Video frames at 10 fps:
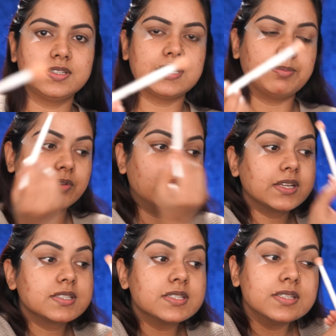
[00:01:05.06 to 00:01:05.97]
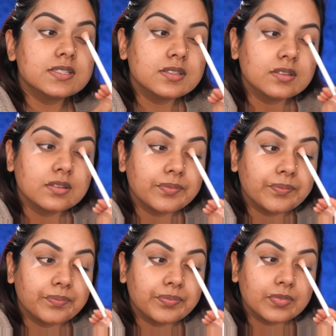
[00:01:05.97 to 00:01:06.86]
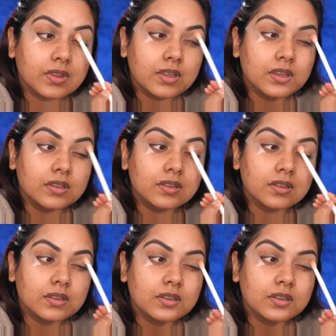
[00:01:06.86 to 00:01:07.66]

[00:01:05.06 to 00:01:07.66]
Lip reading: Tap off the excess and